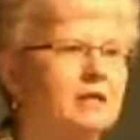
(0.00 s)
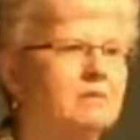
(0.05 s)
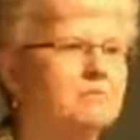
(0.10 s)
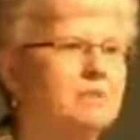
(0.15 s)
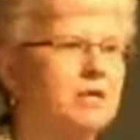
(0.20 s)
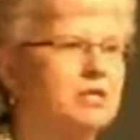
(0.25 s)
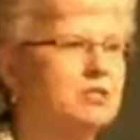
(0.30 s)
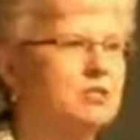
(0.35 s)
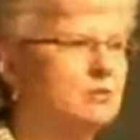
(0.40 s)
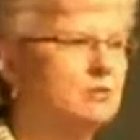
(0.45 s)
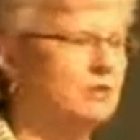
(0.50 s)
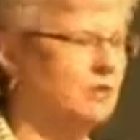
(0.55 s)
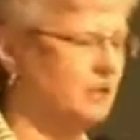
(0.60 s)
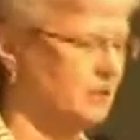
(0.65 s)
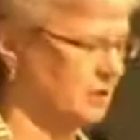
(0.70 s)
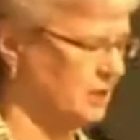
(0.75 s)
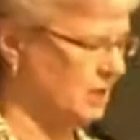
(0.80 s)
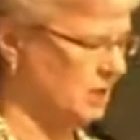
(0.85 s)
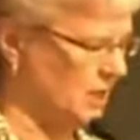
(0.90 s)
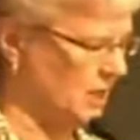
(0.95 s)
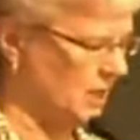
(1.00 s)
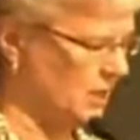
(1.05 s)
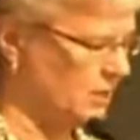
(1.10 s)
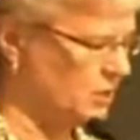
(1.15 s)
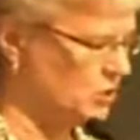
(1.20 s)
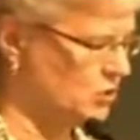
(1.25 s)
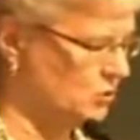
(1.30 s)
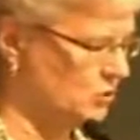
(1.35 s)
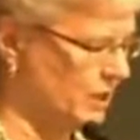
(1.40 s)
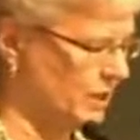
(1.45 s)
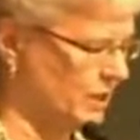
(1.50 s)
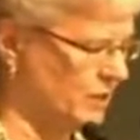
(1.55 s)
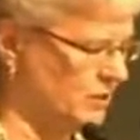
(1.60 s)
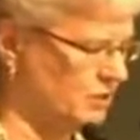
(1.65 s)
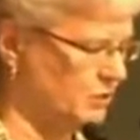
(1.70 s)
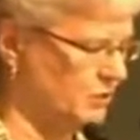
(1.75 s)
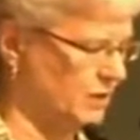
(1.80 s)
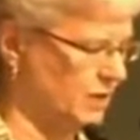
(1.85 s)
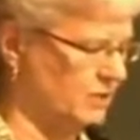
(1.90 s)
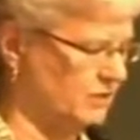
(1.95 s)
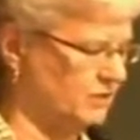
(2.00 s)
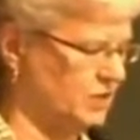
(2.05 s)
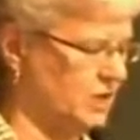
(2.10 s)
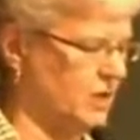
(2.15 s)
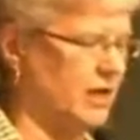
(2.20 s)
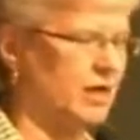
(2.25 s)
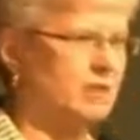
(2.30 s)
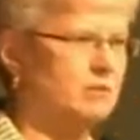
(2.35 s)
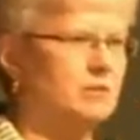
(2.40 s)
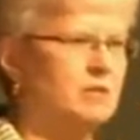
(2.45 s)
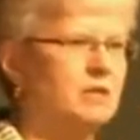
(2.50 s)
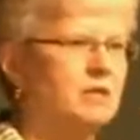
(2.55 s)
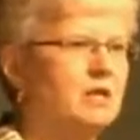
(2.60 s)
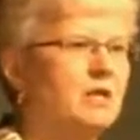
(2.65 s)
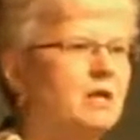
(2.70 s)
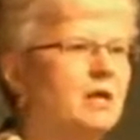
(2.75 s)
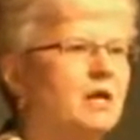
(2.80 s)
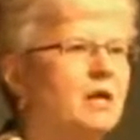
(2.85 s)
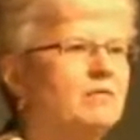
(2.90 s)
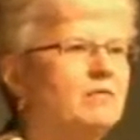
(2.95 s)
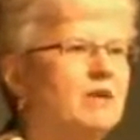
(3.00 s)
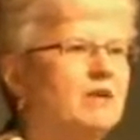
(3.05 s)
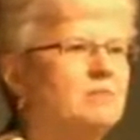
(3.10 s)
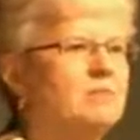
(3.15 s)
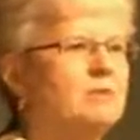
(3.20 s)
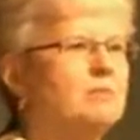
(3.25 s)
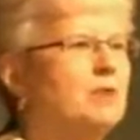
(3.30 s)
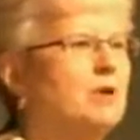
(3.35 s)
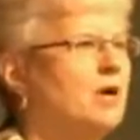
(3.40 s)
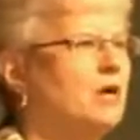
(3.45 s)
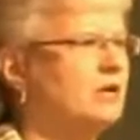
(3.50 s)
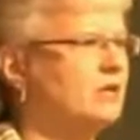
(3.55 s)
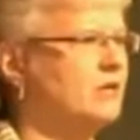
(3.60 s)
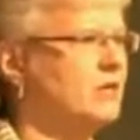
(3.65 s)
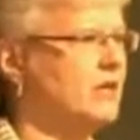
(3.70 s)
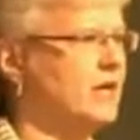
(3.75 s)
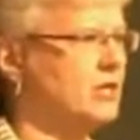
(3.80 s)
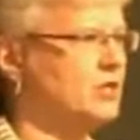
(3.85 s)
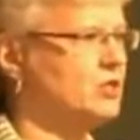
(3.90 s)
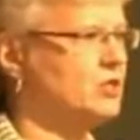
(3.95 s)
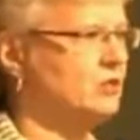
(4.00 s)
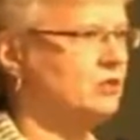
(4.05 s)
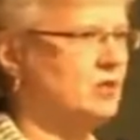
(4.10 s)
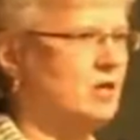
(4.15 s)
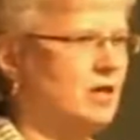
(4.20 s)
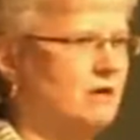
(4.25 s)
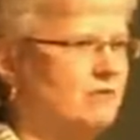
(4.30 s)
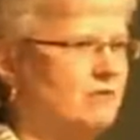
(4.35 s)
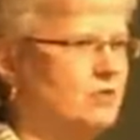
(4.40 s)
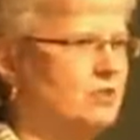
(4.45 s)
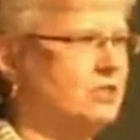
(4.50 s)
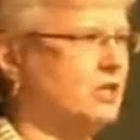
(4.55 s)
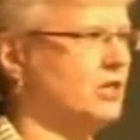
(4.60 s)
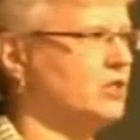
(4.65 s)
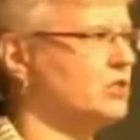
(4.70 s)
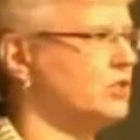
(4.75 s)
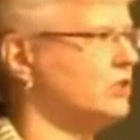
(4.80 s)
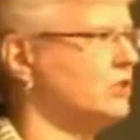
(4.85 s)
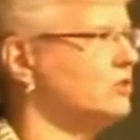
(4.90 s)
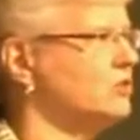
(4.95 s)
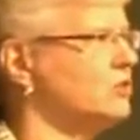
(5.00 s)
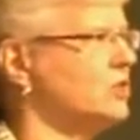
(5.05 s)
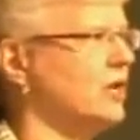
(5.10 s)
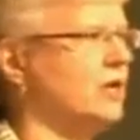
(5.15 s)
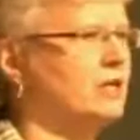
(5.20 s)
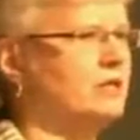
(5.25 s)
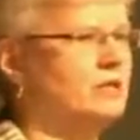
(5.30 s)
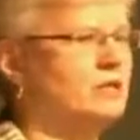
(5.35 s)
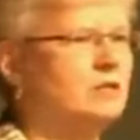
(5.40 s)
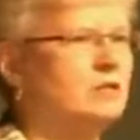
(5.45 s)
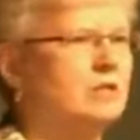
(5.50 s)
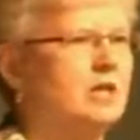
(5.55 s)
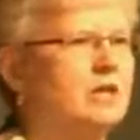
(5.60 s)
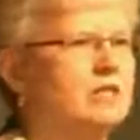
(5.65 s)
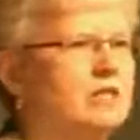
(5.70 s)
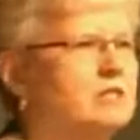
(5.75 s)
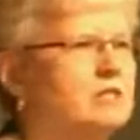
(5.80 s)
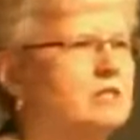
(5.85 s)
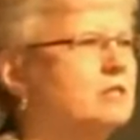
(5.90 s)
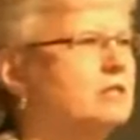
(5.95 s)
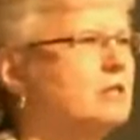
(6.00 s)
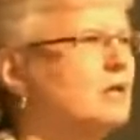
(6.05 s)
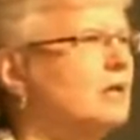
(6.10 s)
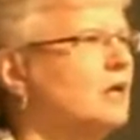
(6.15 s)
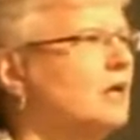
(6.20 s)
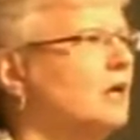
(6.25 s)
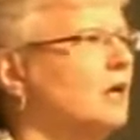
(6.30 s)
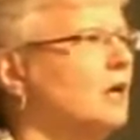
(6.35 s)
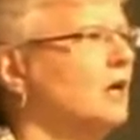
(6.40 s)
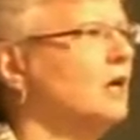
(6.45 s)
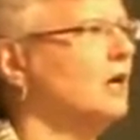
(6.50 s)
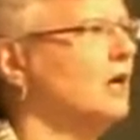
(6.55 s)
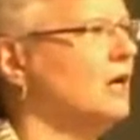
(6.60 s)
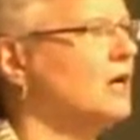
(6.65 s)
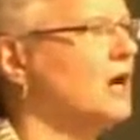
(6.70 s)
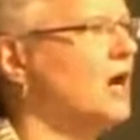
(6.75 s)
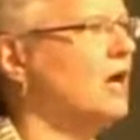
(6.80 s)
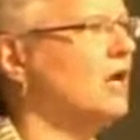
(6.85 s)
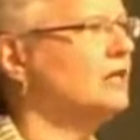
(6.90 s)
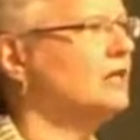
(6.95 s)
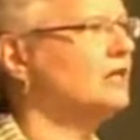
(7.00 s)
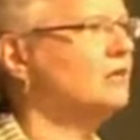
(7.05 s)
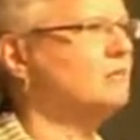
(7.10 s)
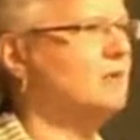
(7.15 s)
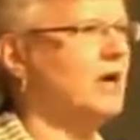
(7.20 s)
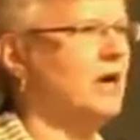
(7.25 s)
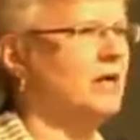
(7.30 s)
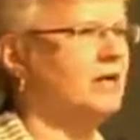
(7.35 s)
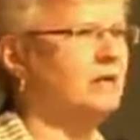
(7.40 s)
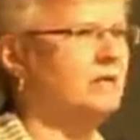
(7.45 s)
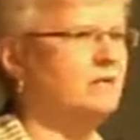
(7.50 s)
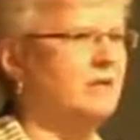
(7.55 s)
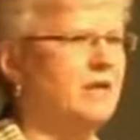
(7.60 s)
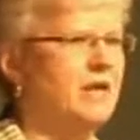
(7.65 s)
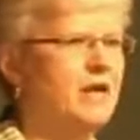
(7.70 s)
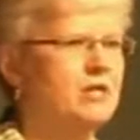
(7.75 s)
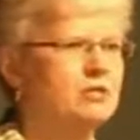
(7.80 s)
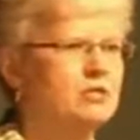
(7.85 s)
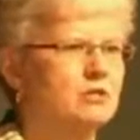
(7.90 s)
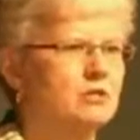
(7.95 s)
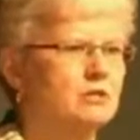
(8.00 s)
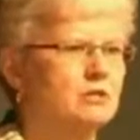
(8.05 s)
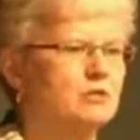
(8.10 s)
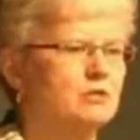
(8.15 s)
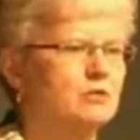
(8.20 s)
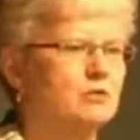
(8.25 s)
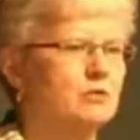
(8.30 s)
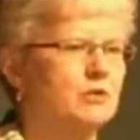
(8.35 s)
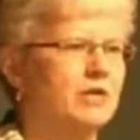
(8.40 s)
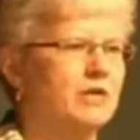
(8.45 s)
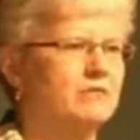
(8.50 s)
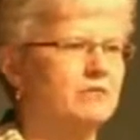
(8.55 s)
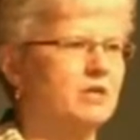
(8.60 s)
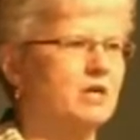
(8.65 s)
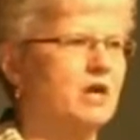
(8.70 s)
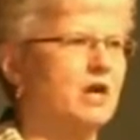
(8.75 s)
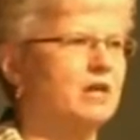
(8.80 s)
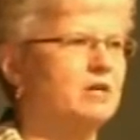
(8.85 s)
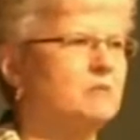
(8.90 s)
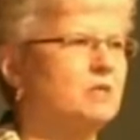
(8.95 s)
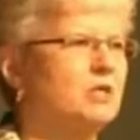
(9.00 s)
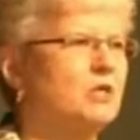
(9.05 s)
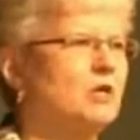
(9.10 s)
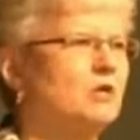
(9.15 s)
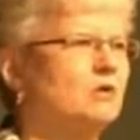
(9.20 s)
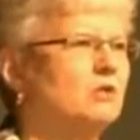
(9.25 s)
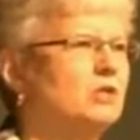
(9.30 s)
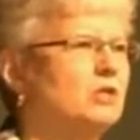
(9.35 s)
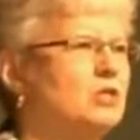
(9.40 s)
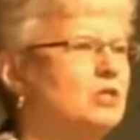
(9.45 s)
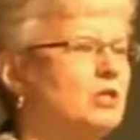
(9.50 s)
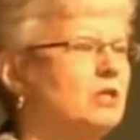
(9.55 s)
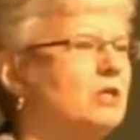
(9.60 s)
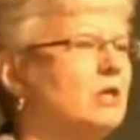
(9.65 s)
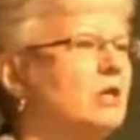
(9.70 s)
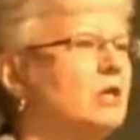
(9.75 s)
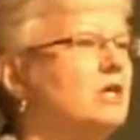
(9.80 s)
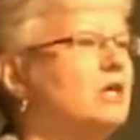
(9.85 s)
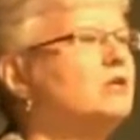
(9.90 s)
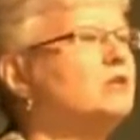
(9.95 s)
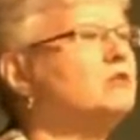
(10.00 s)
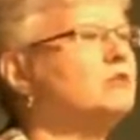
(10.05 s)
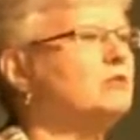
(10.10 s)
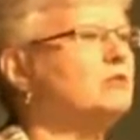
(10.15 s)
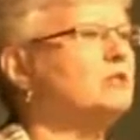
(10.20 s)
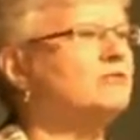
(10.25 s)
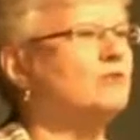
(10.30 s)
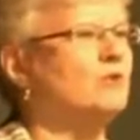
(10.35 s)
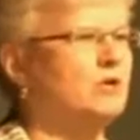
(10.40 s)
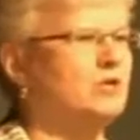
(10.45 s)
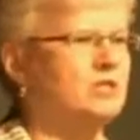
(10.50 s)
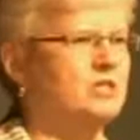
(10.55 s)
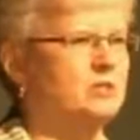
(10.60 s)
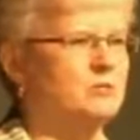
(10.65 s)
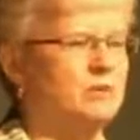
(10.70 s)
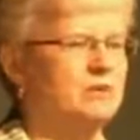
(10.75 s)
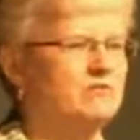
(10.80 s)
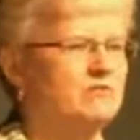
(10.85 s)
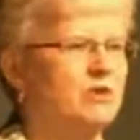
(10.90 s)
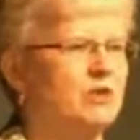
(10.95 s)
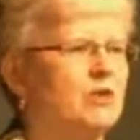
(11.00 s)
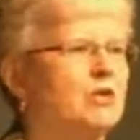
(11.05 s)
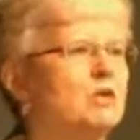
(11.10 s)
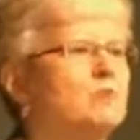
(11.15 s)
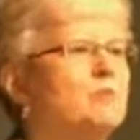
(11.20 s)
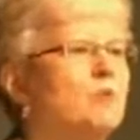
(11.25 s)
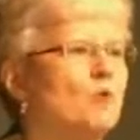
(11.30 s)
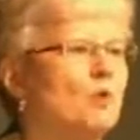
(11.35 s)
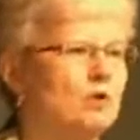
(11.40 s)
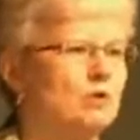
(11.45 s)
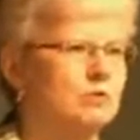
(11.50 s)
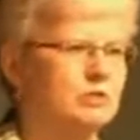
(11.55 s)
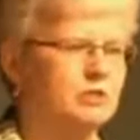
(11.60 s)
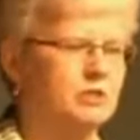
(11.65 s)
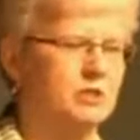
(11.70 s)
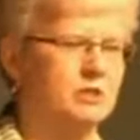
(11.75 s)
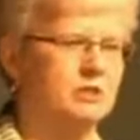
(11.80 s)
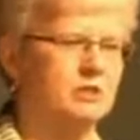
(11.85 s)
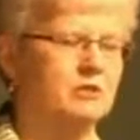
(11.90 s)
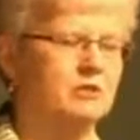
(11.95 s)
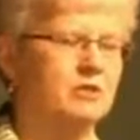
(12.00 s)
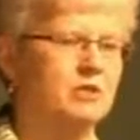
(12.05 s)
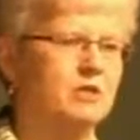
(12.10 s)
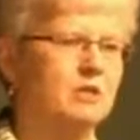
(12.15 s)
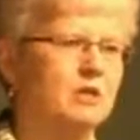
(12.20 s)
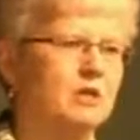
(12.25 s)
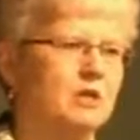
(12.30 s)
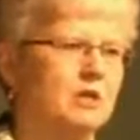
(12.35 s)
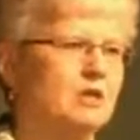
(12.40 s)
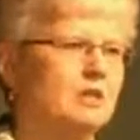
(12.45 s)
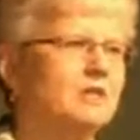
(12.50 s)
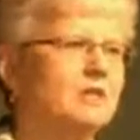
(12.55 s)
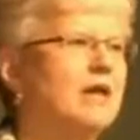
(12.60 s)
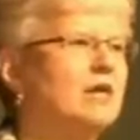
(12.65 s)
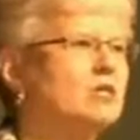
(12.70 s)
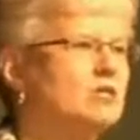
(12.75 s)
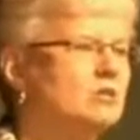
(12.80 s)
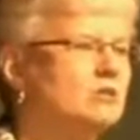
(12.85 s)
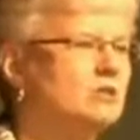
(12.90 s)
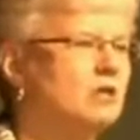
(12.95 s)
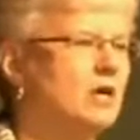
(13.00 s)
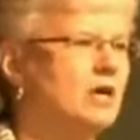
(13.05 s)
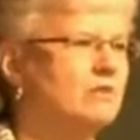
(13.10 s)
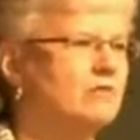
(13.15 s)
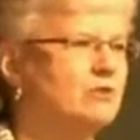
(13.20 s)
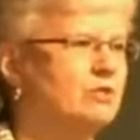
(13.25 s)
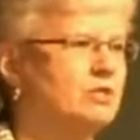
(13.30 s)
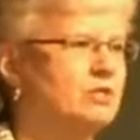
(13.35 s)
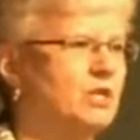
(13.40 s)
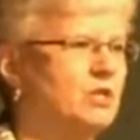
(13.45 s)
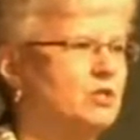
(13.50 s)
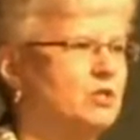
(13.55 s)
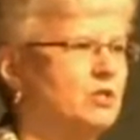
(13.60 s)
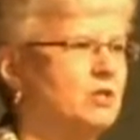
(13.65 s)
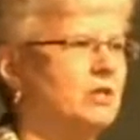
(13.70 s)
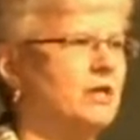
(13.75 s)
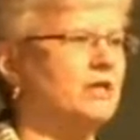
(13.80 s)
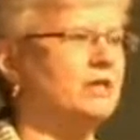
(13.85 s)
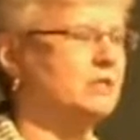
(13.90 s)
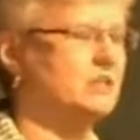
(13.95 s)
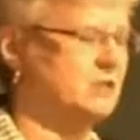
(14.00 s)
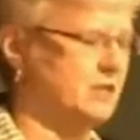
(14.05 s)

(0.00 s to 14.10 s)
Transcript: and measuring and integrating the creative economy, and they've been part of the national conversation. Jonathan Gluss is a colleague of mine in the National Creative Economy Coalition. Houston's voice has been very important in the national conversation and has